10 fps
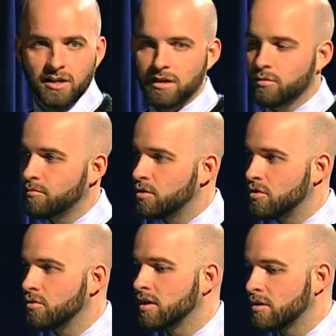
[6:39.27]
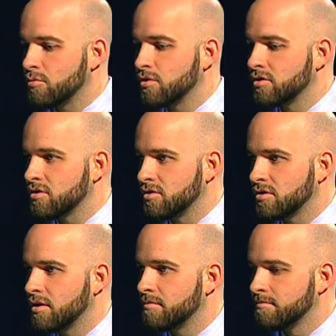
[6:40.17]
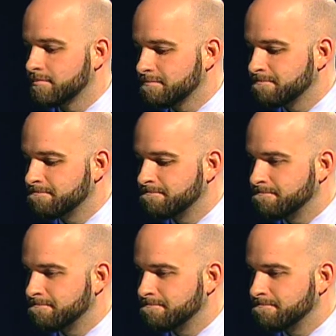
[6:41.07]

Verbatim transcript: that we've been doing at the Boys and Girls Club. And then